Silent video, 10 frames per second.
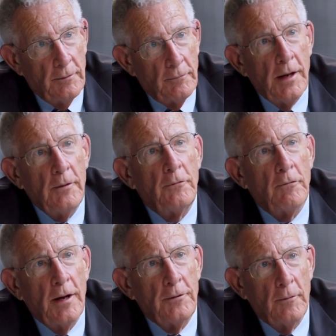
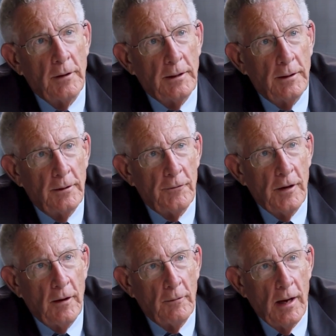Try doing it.
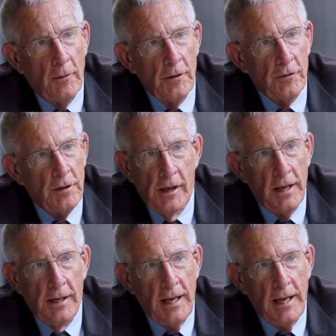See how easy it is.